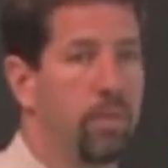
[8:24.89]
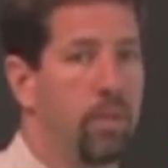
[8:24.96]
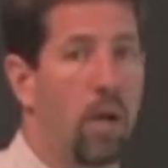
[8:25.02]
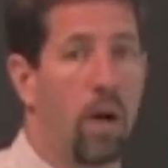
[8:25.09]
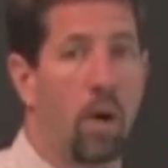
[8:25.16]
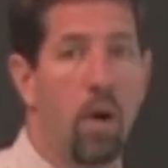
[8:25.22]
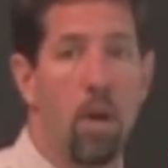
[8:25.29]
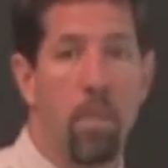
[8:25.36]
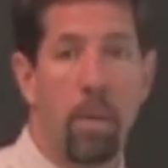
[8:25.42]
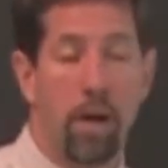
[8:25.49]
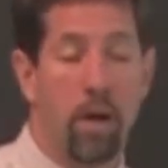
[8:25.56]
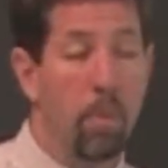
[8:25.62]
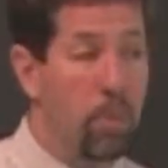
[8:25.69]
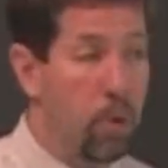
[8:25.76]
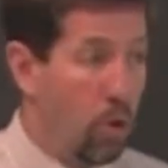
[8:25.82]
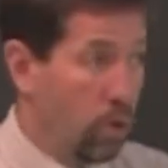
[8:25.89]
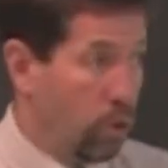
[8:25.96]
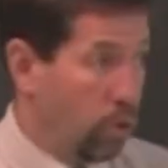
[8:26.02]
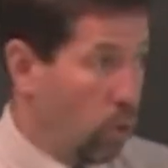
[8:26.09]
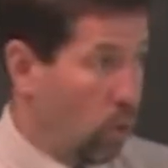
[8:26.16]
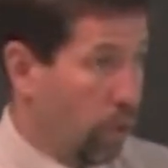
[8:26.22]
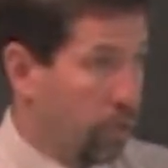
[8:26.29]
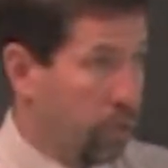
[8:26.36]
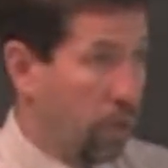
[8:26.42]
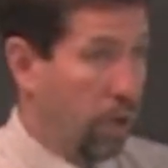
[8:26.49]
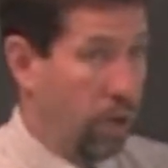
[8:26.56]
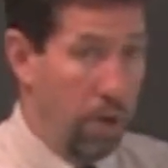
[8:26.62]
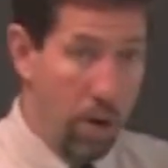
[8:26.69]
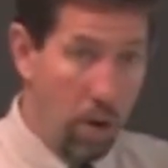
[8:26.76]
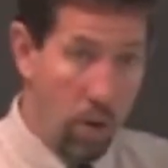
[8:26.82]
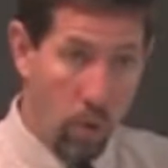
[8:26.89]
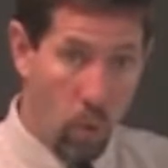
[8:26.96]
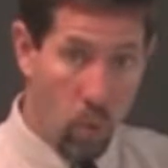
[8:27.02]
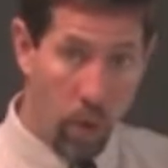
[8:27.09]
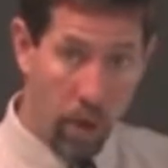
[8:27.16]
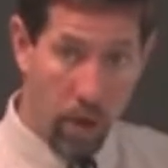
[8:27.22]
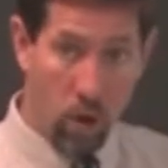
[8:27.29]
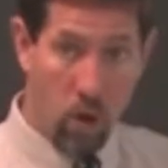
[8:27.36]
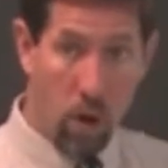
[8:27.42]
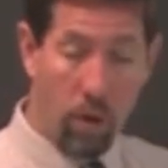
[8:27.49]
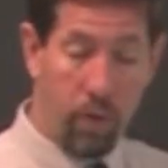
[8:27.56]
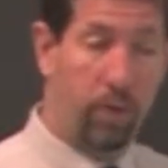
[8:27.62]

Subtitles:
All right, my computer dorks are going to know that we're going to call